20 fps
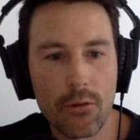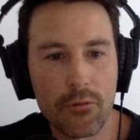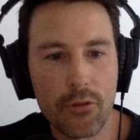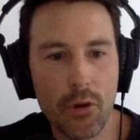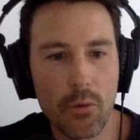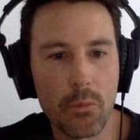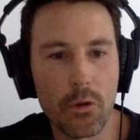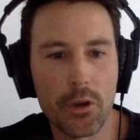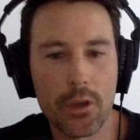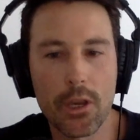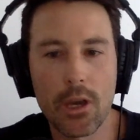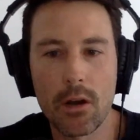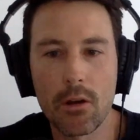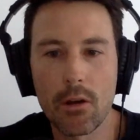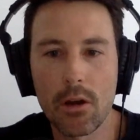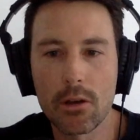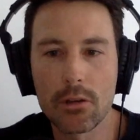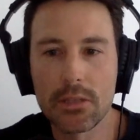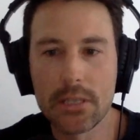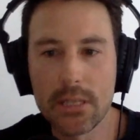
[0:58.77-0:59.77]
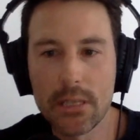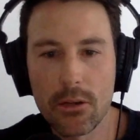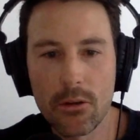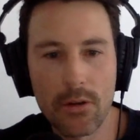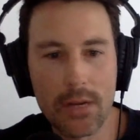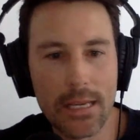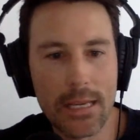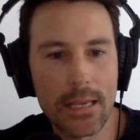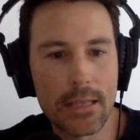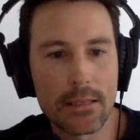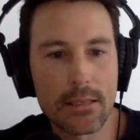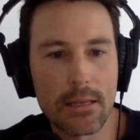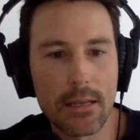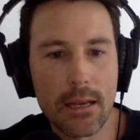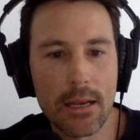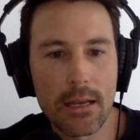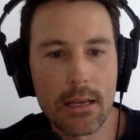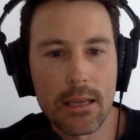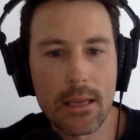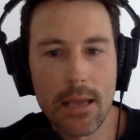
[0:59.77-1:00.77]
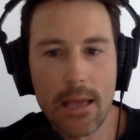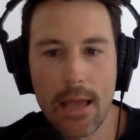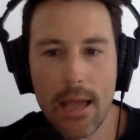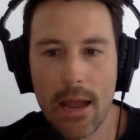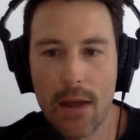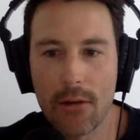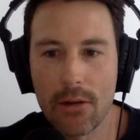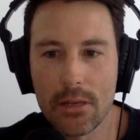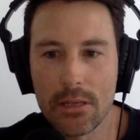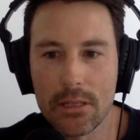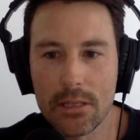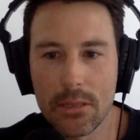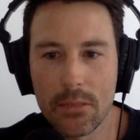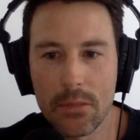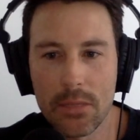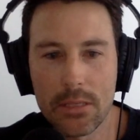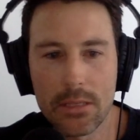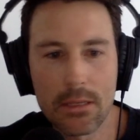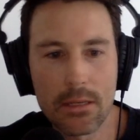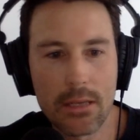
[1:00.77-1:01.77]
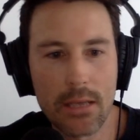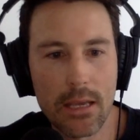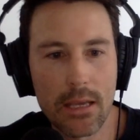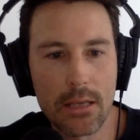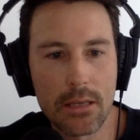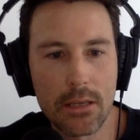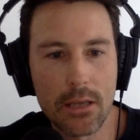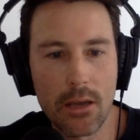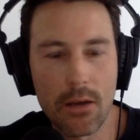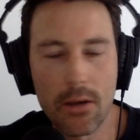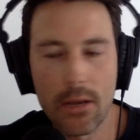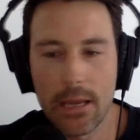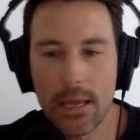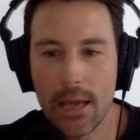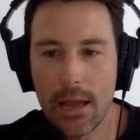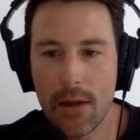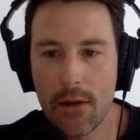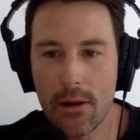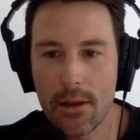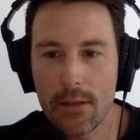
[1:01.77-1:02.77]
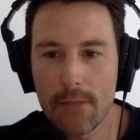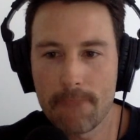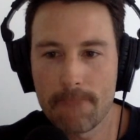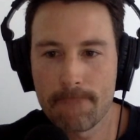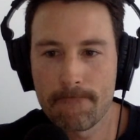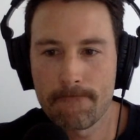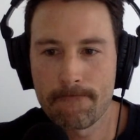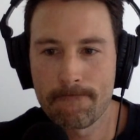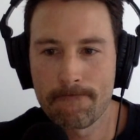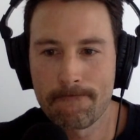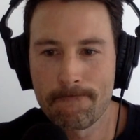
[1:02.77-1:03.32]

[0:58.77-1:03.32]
and I've got my co-host here again today, Harry Symington. How you going, Harry?